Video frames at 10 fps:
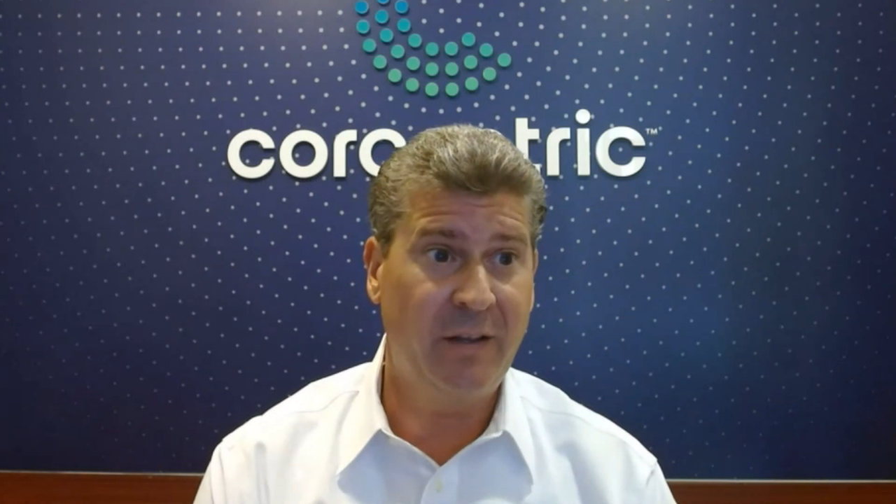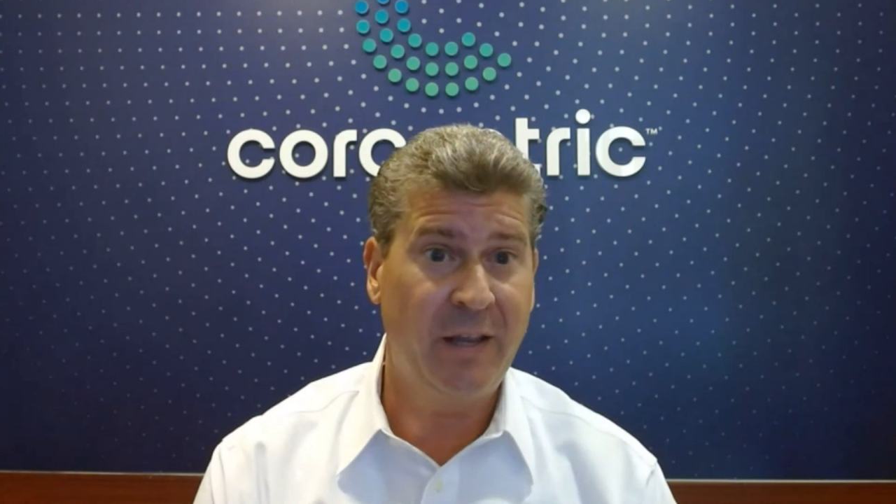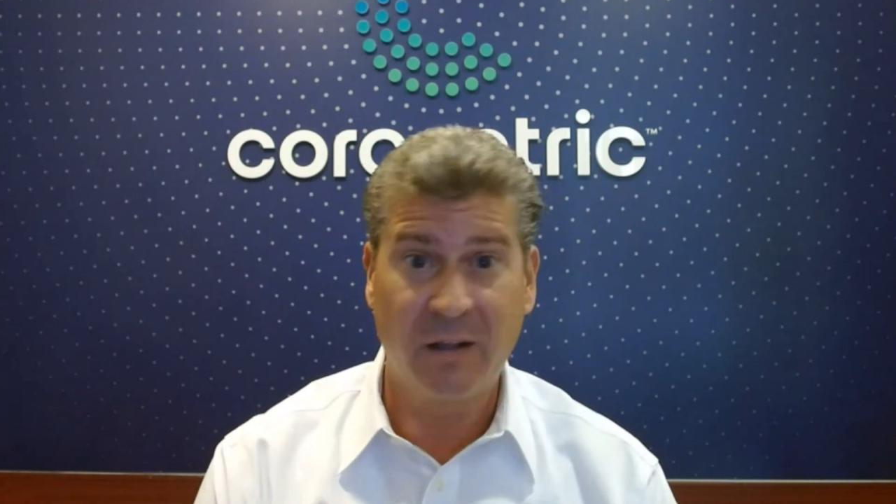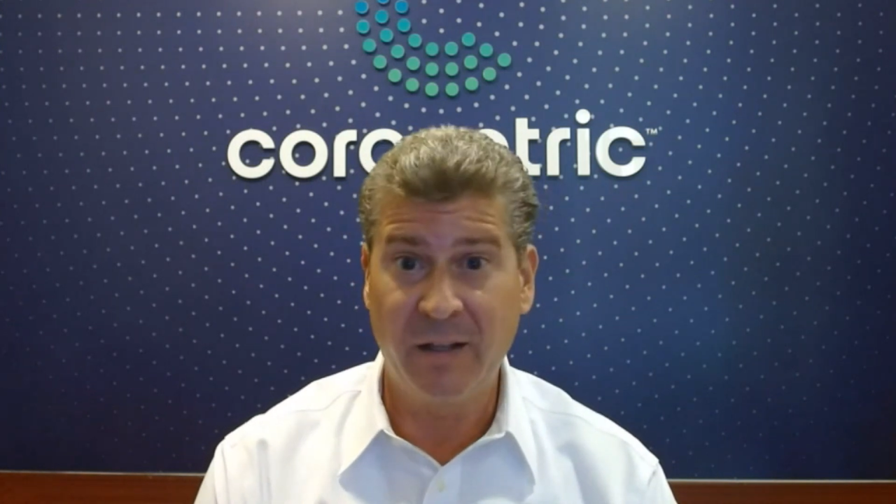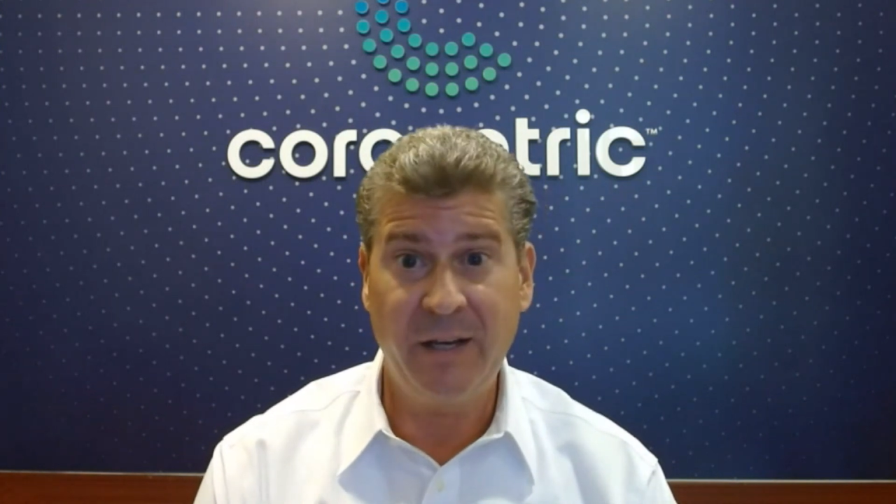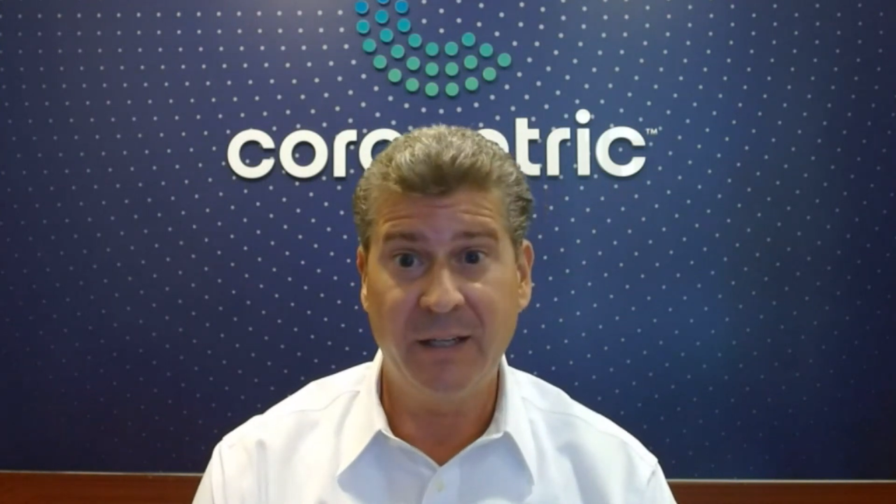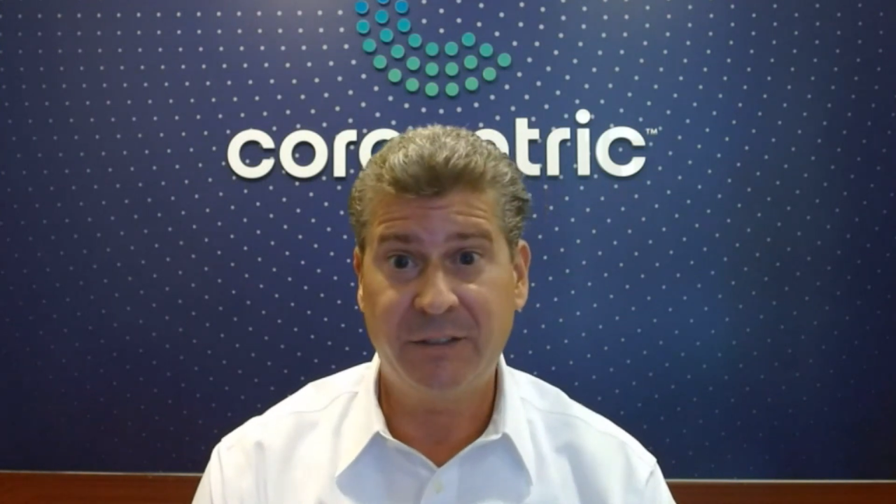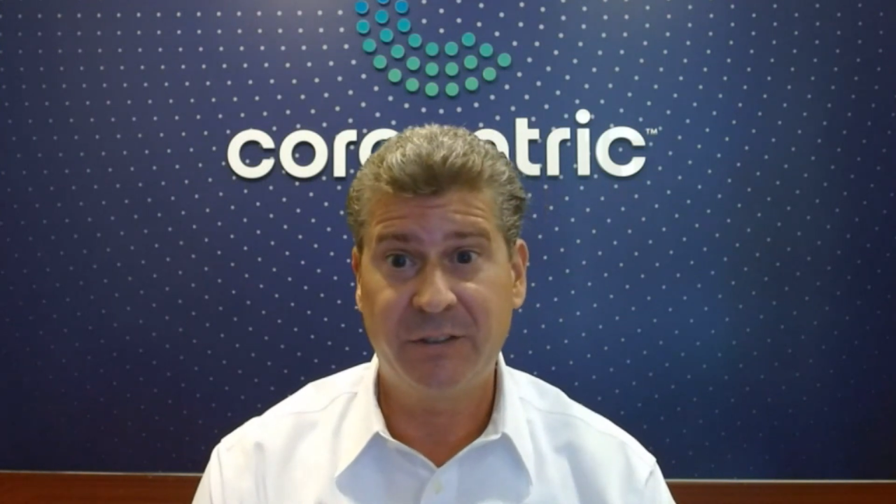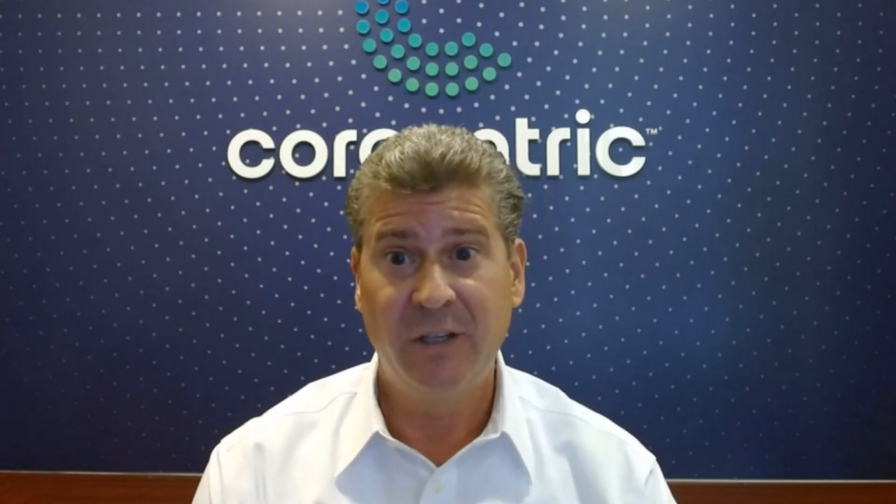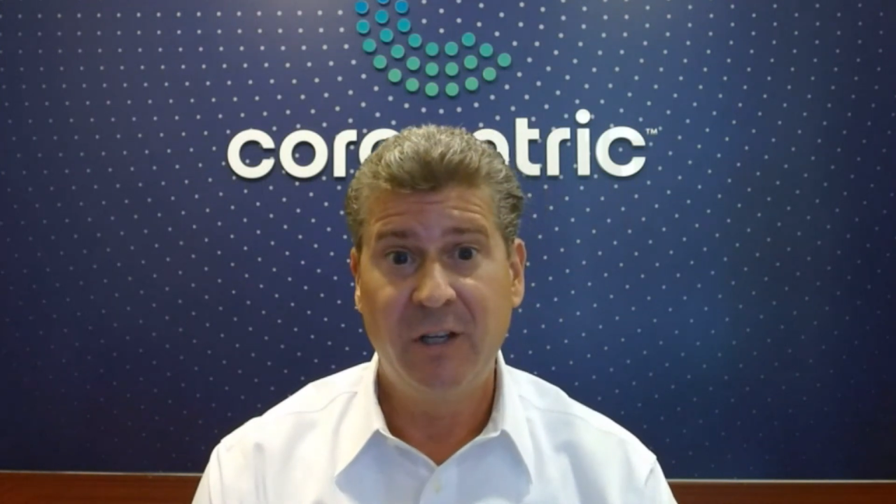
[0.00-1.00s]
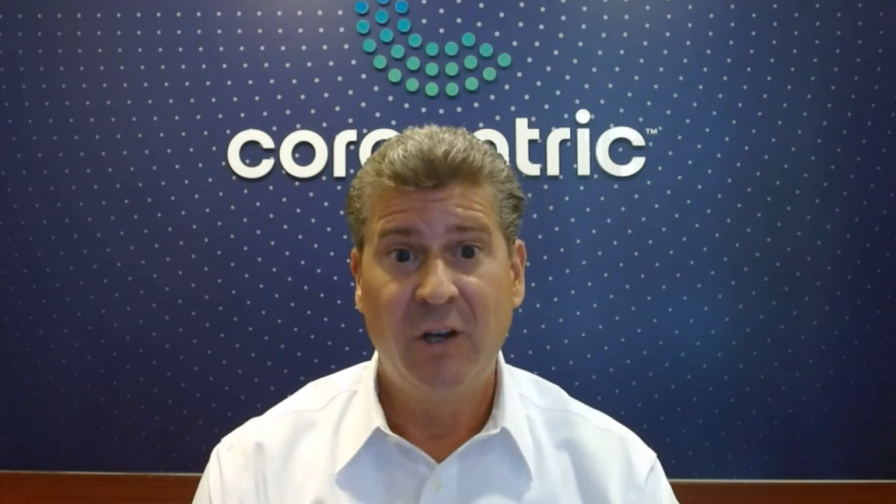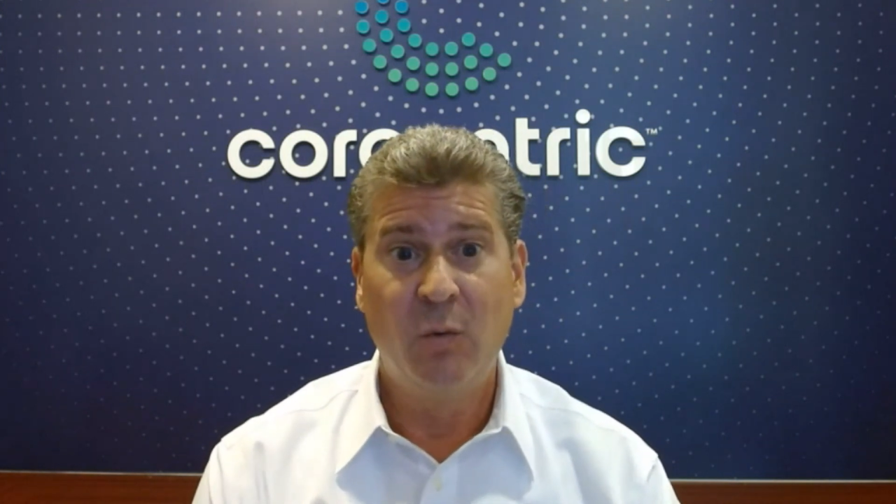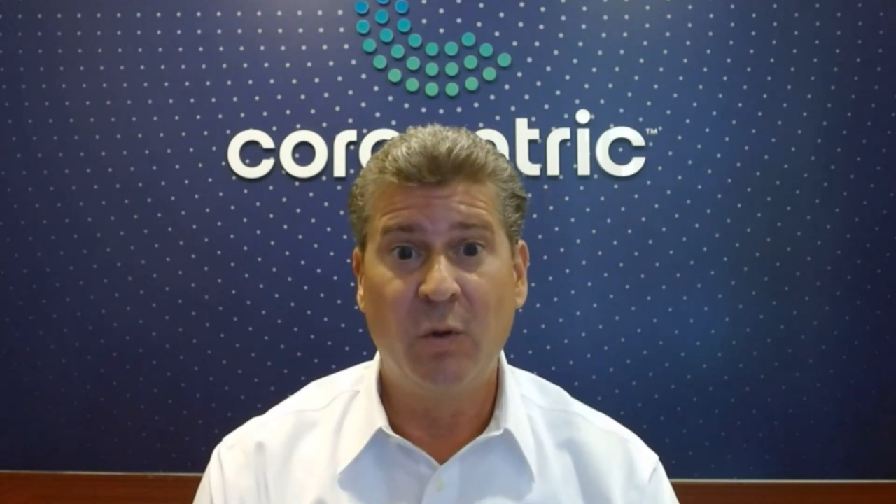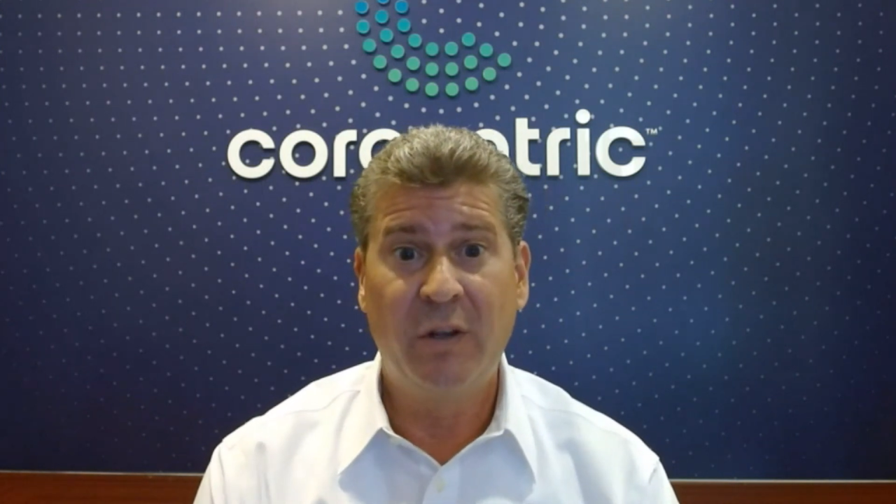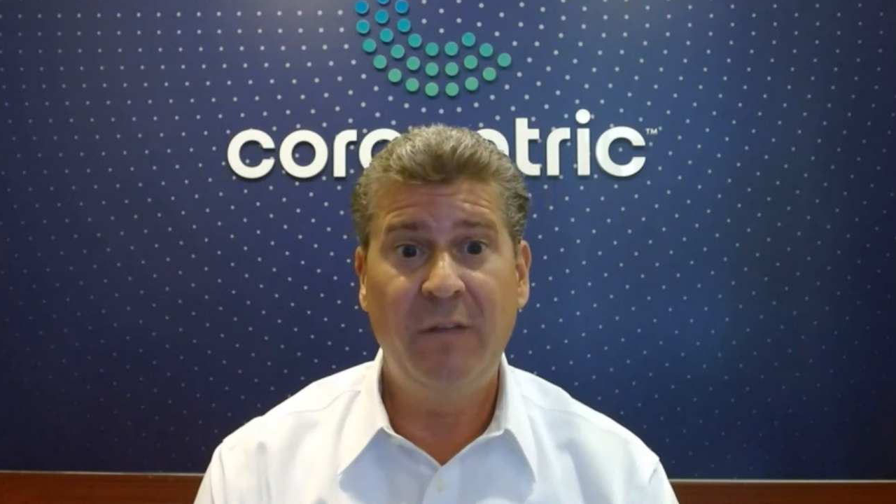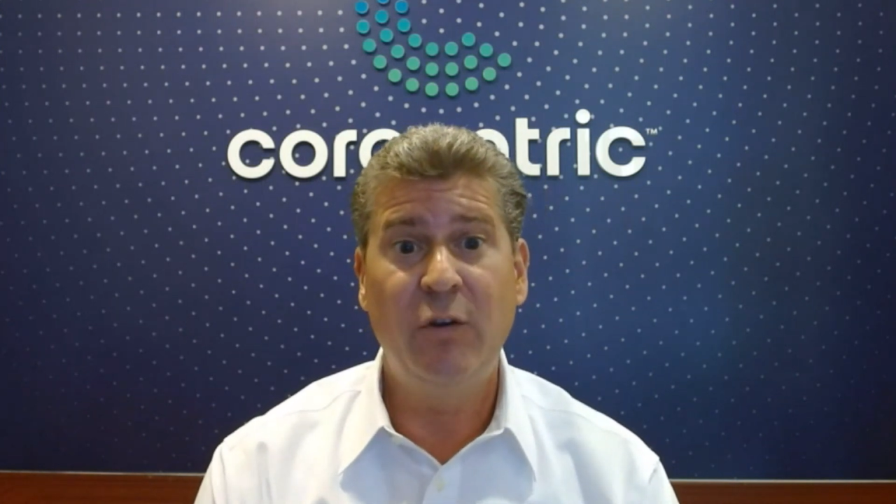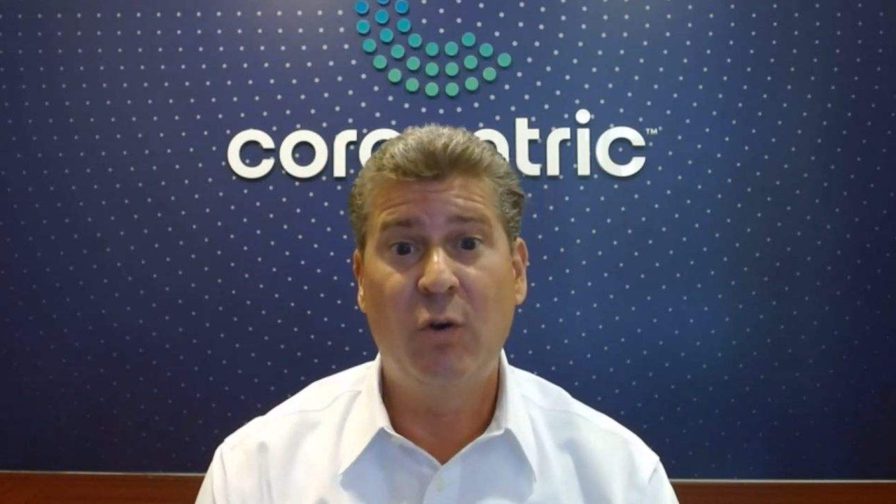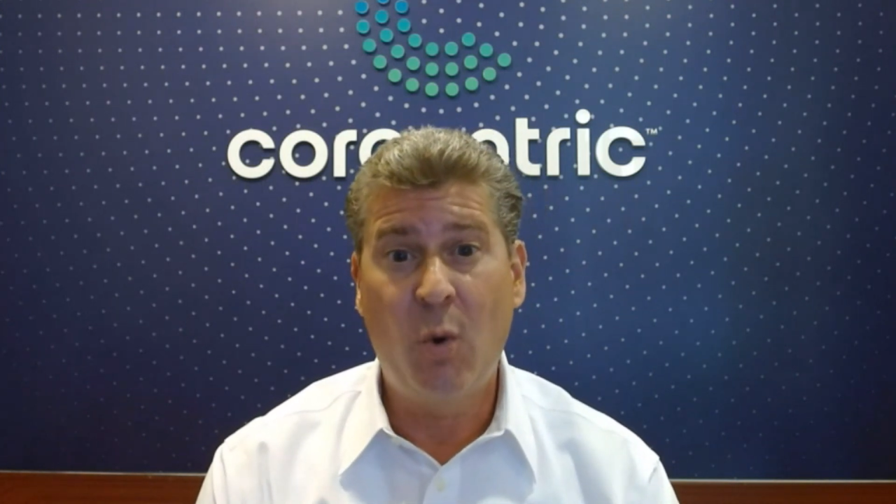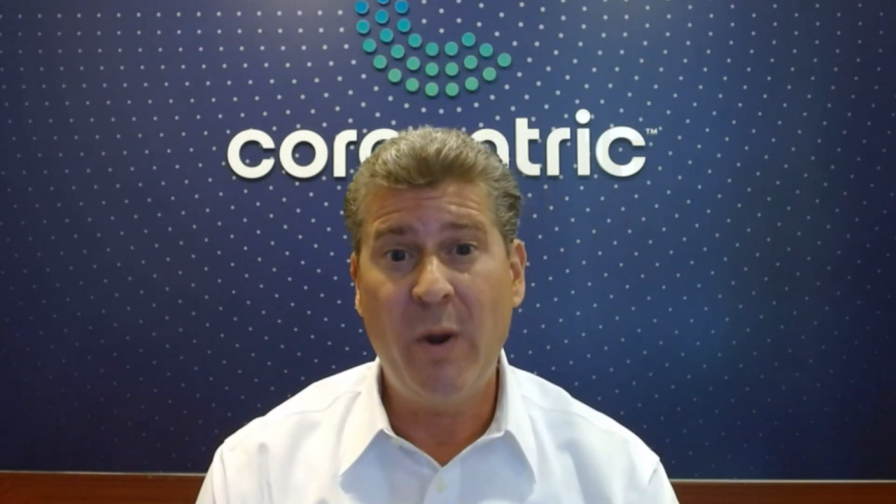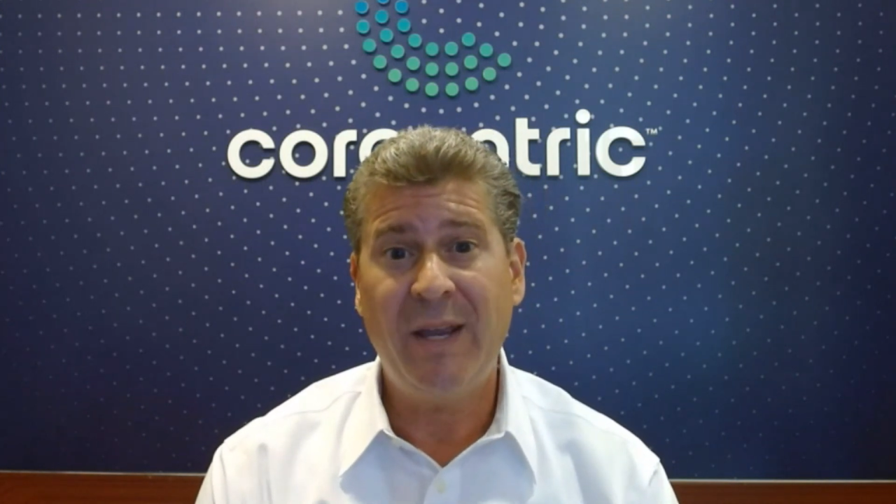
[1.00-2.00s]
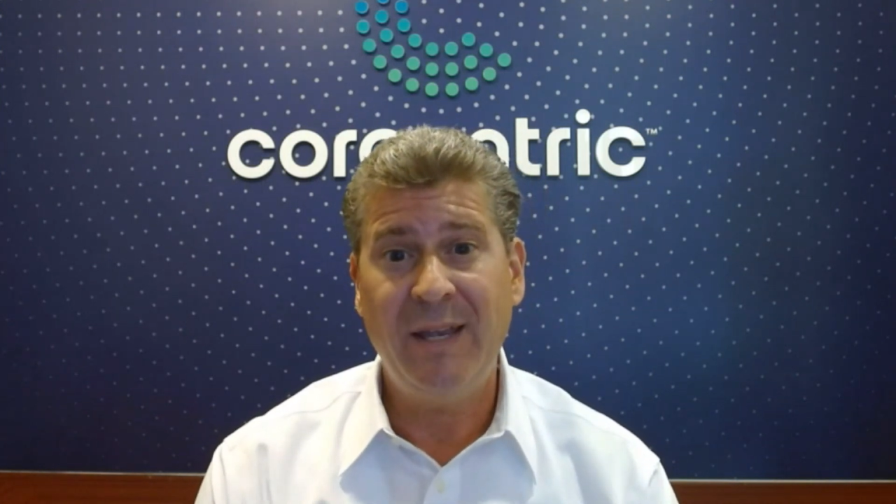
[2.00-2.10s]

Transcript: analytics will give you quick